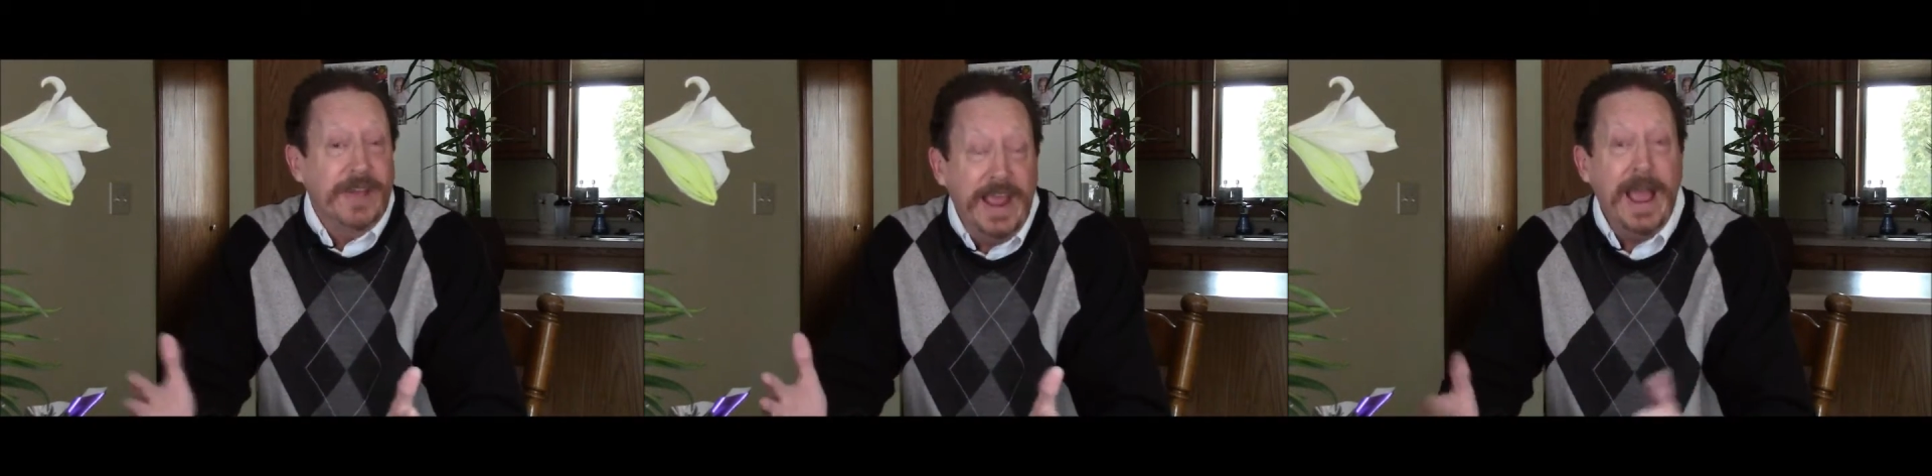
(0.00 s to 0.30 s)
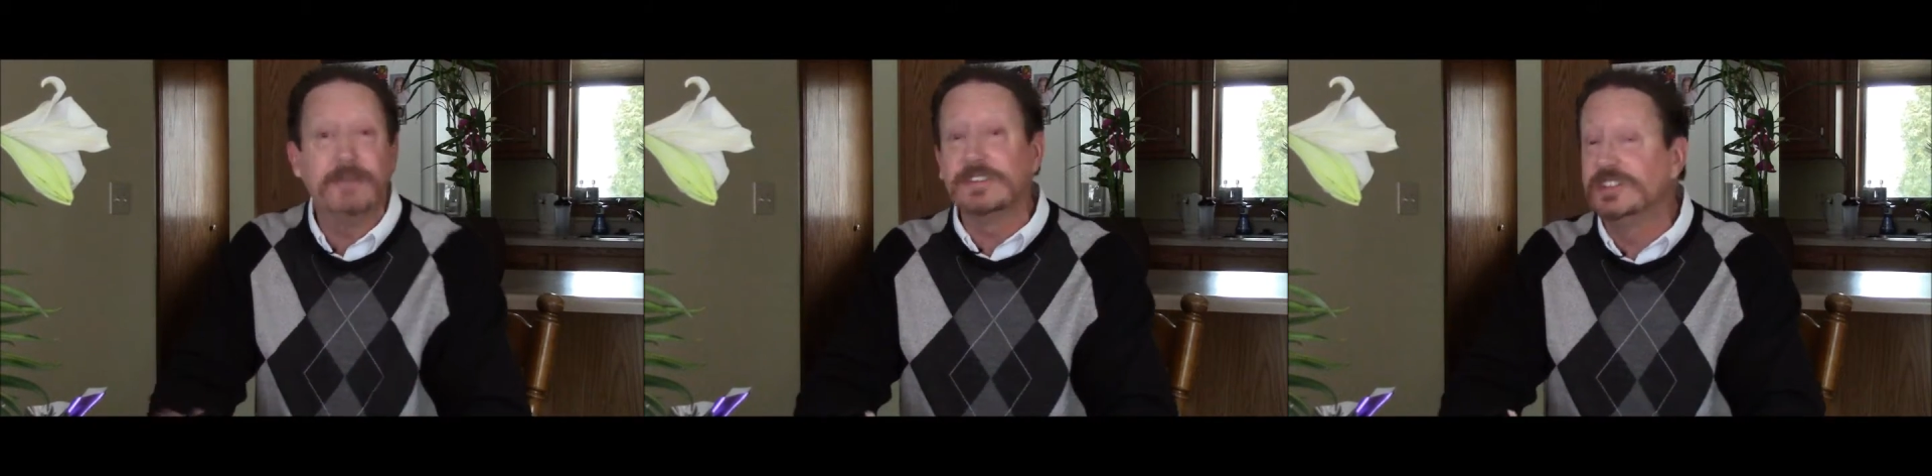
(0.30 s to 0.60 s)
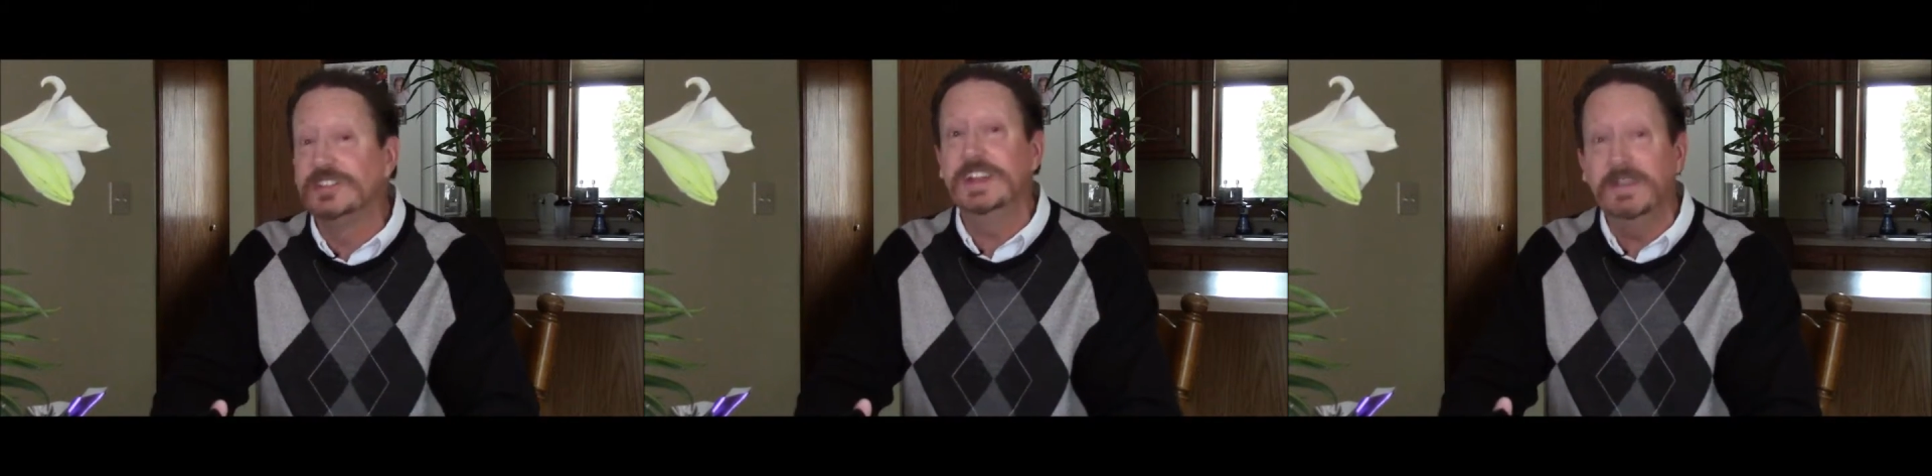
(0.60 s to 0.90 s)
hey, I've
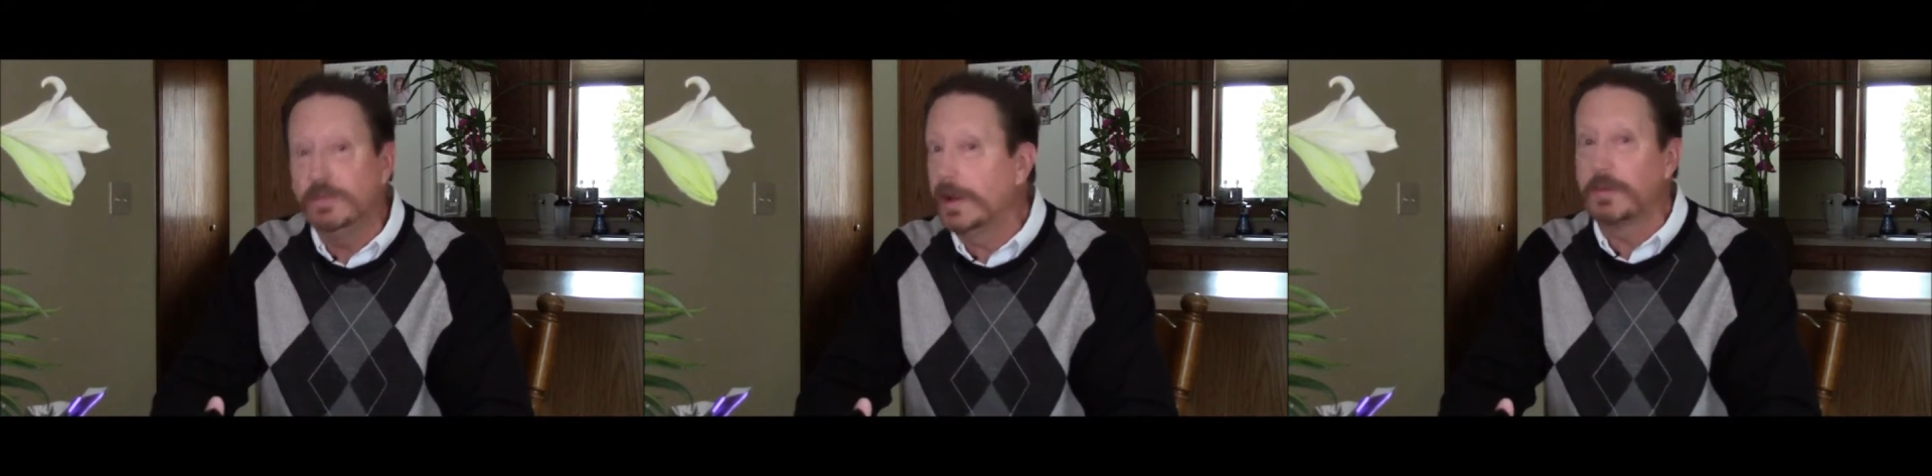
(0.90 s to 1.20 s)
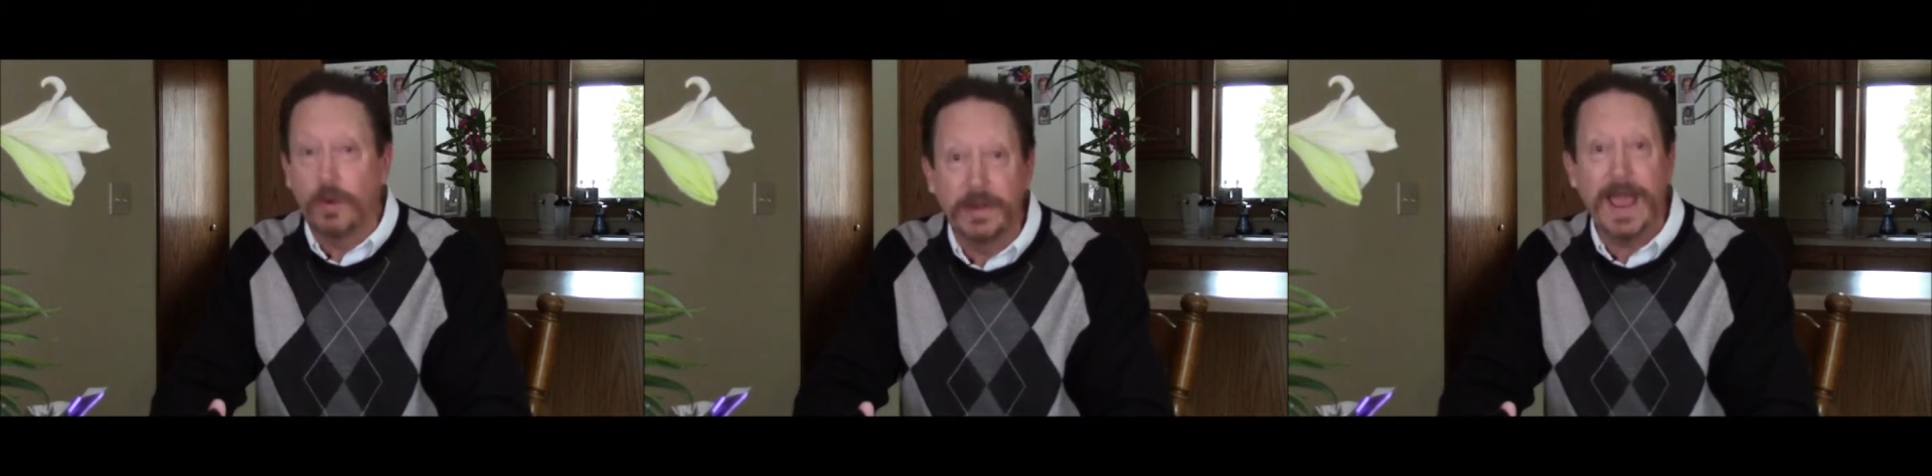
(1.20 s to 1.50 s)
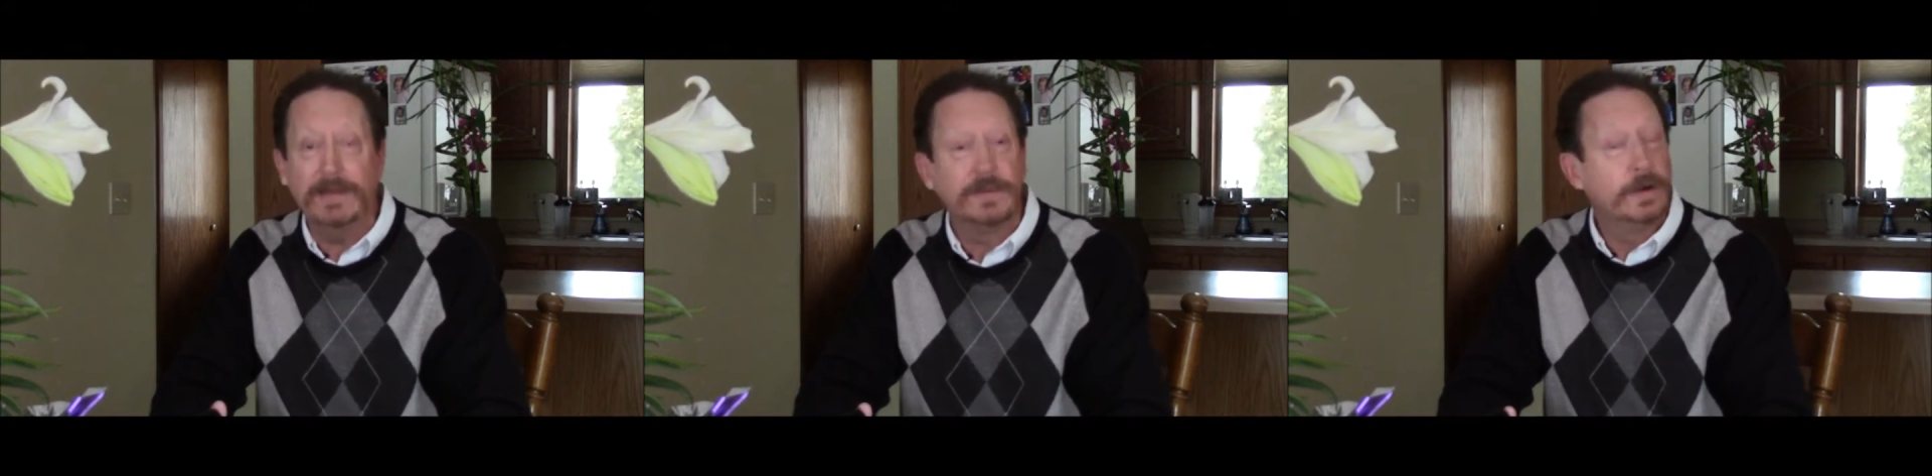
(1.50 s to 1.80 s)
achieved what I'm going
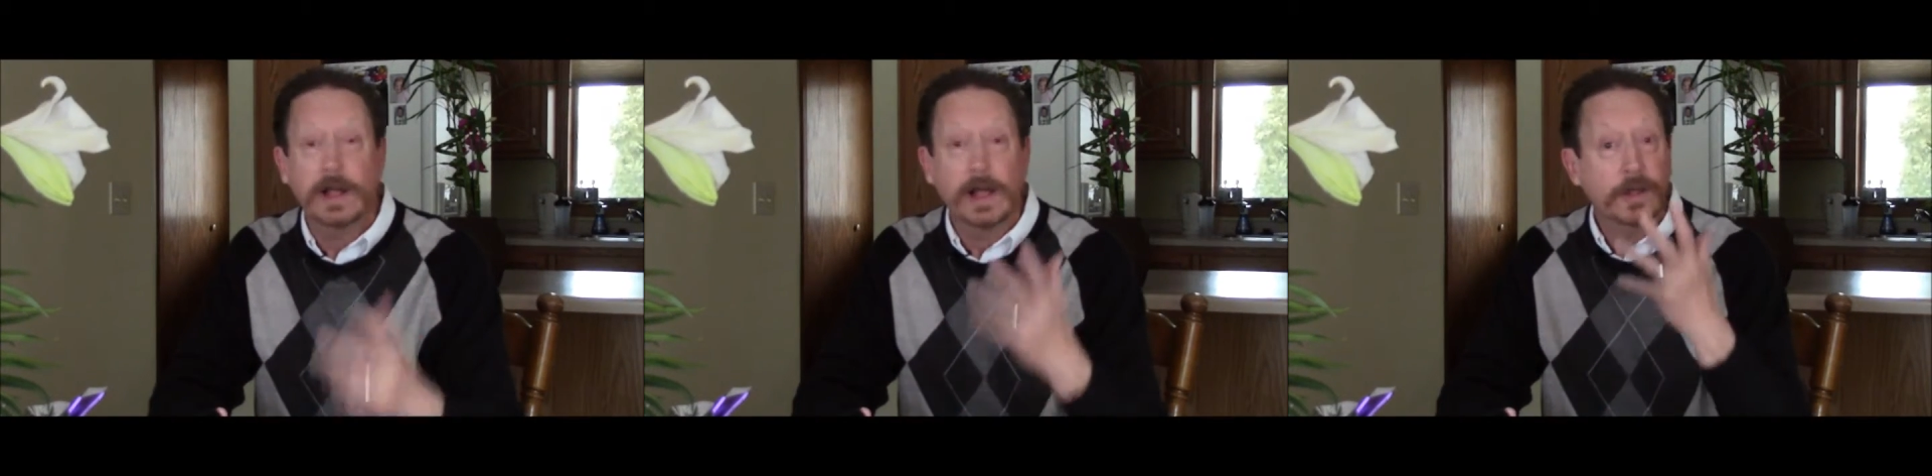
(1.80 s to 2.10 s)
after.